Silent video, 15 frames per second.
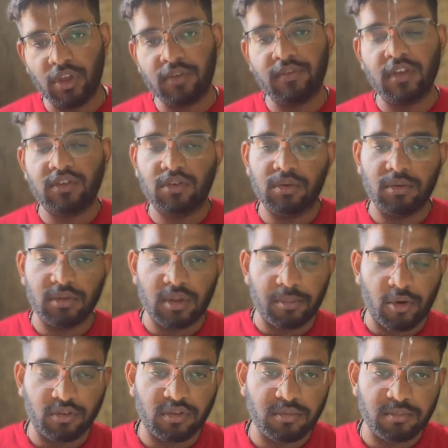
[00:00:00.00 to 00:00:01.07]
first the
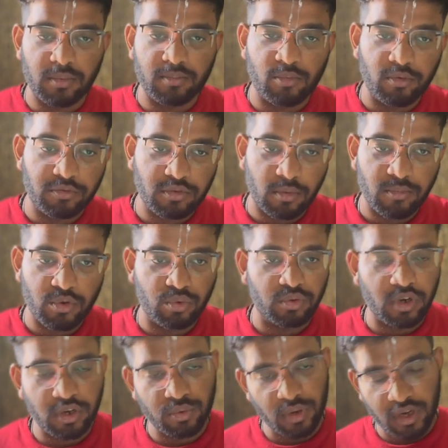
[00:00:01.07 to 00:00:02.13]
process moves from
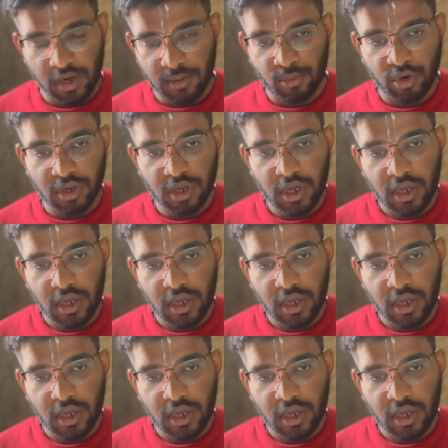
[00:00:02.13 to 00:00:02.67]
user to kernel mode,